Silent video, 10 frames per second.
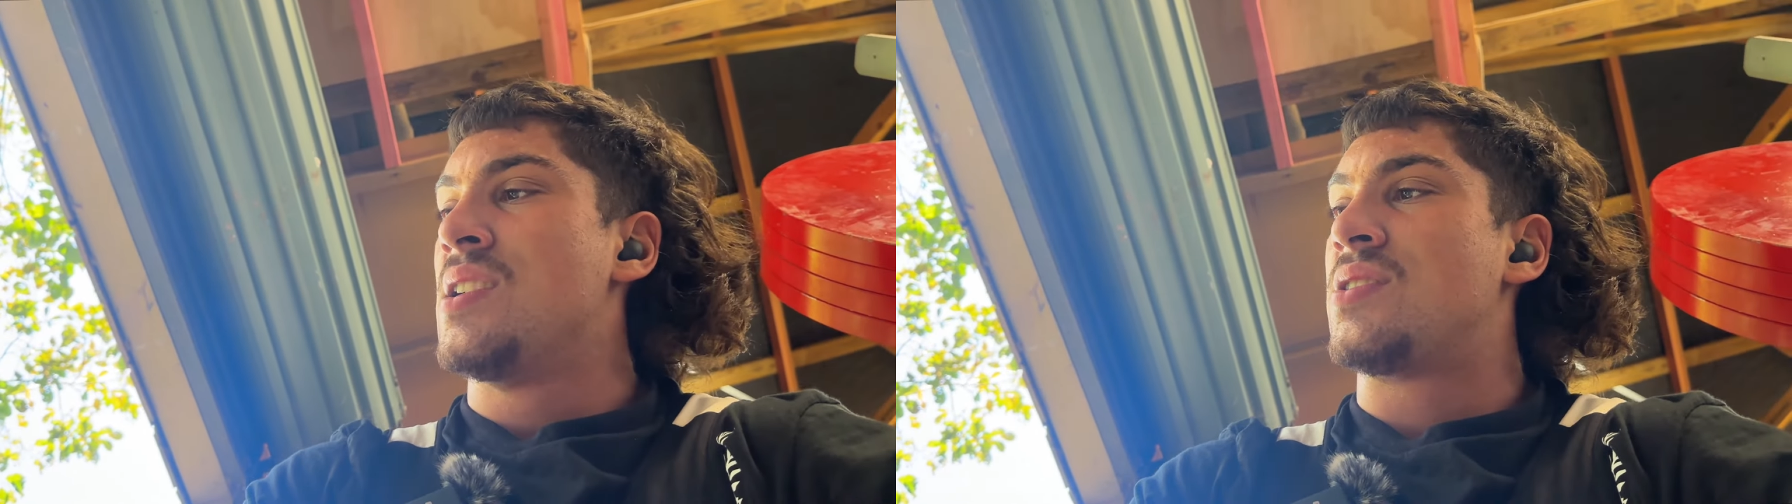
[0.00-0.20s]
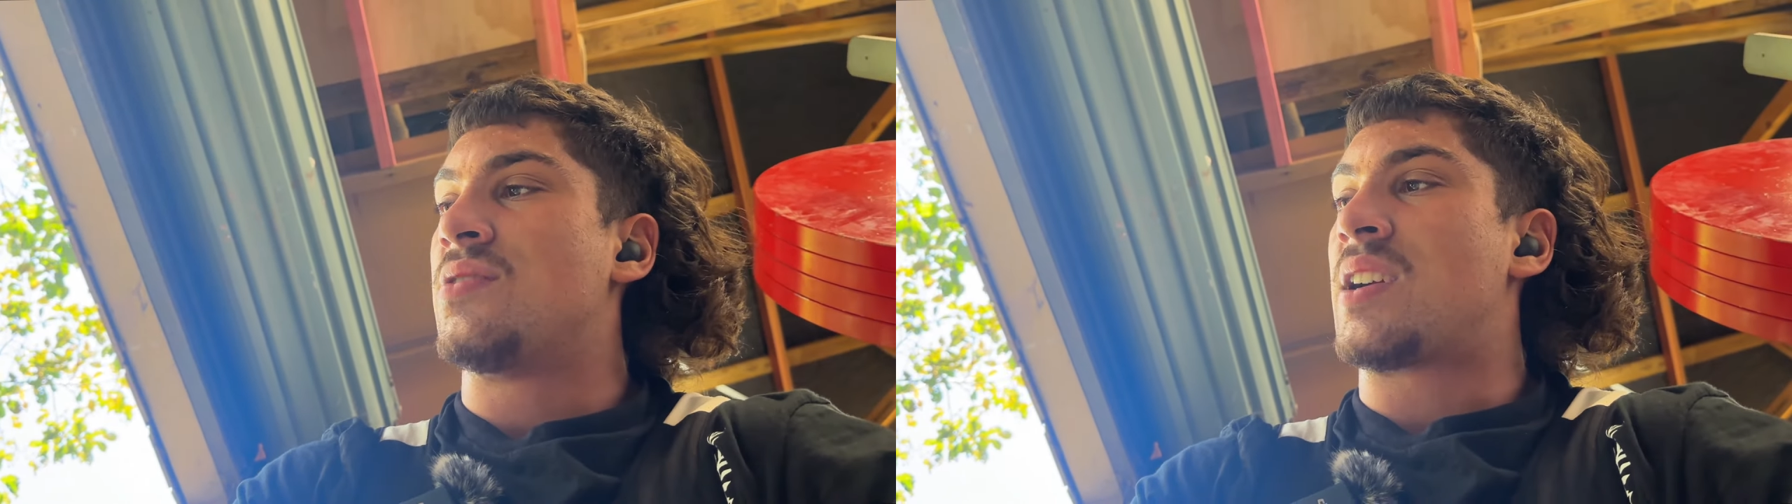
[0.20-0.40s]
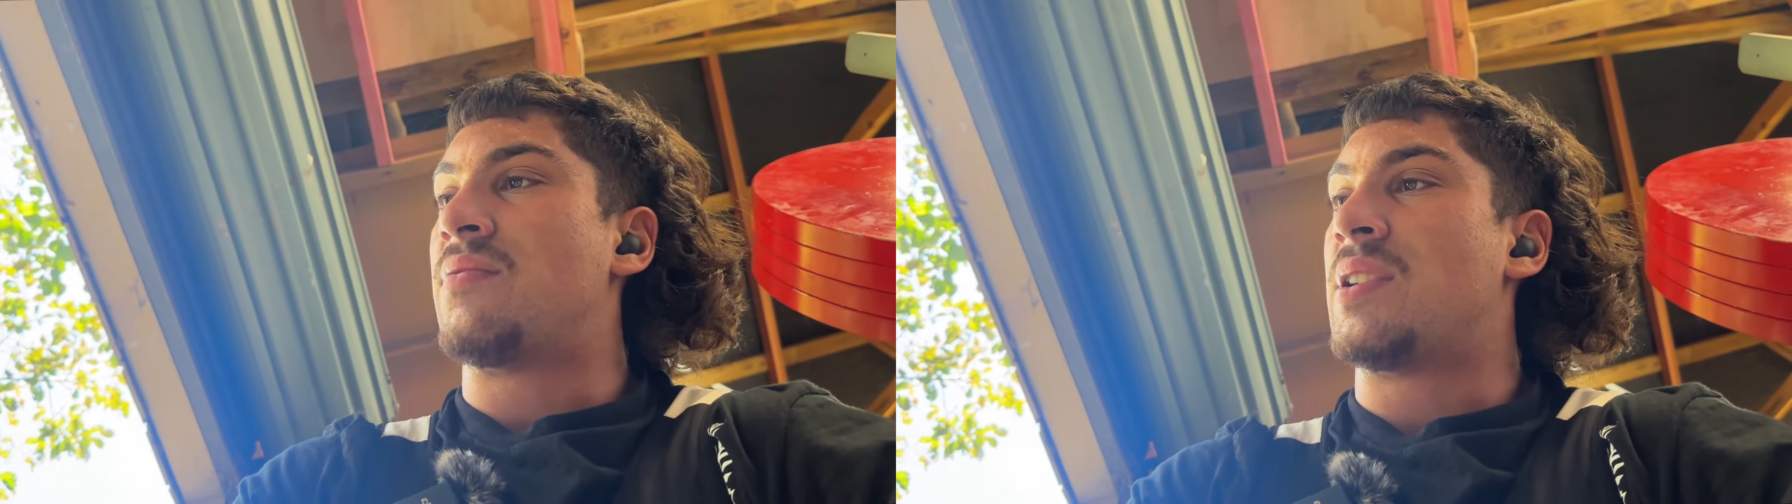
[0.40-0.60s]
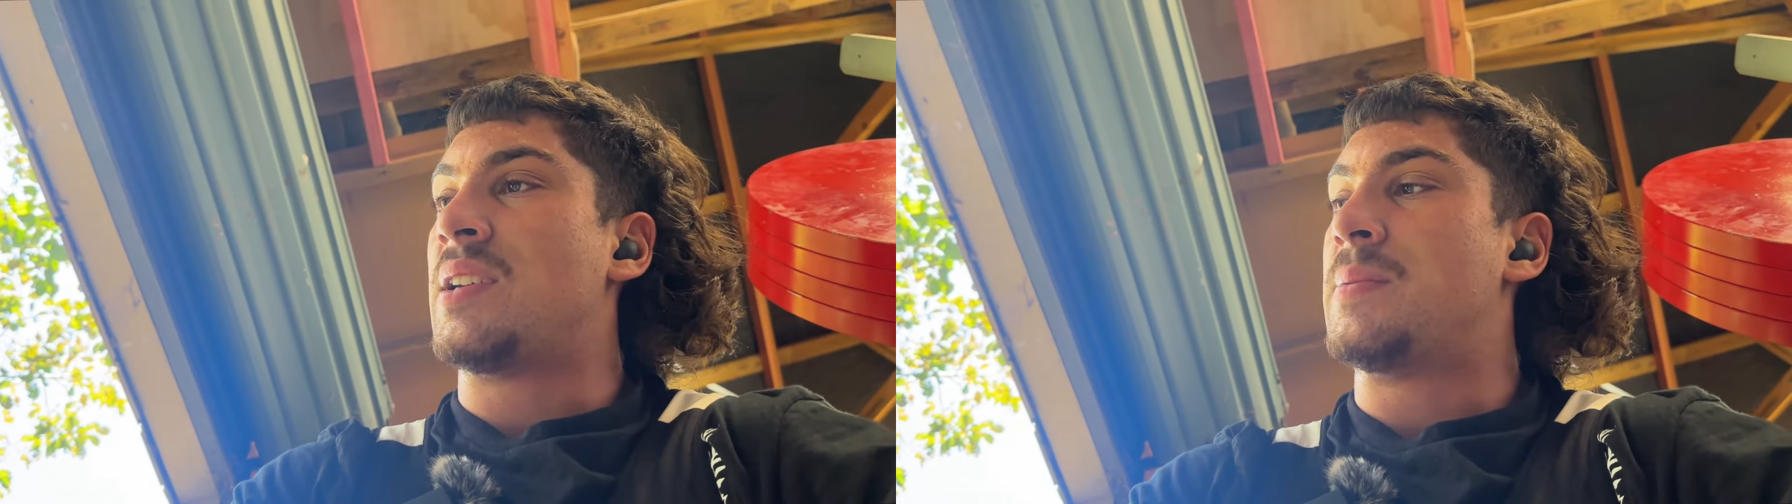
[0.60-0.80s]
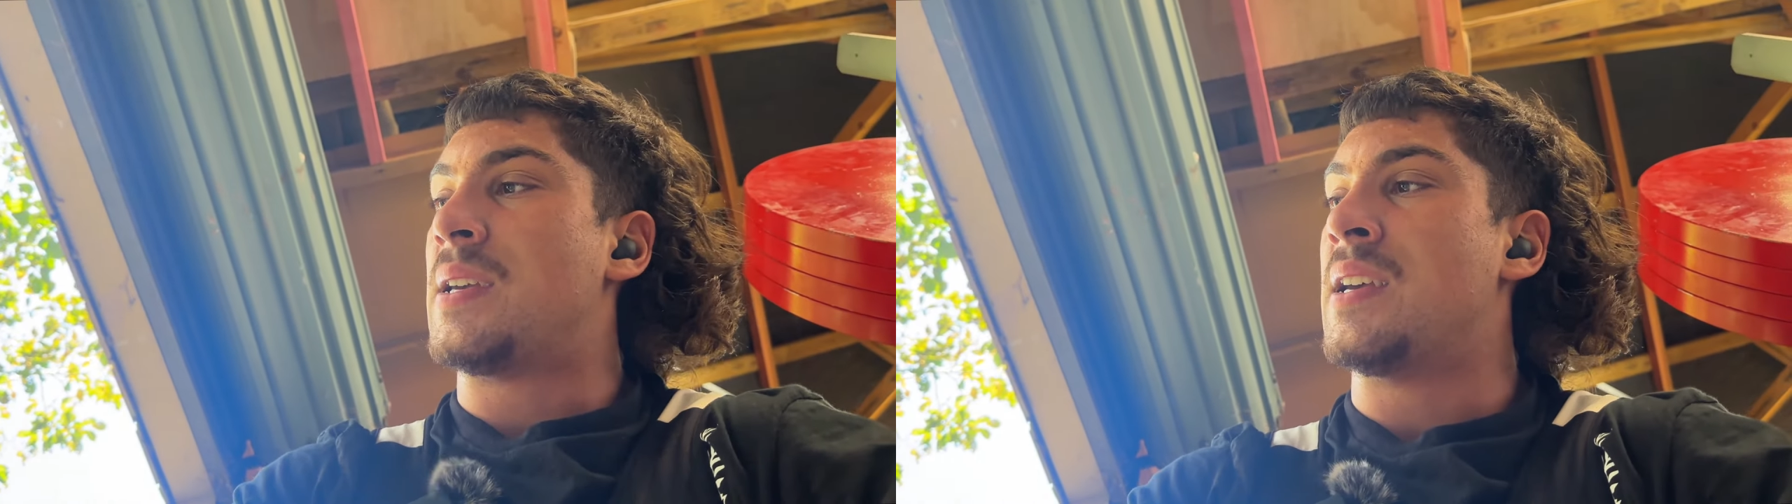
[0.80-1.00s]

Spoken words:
to recover heaps.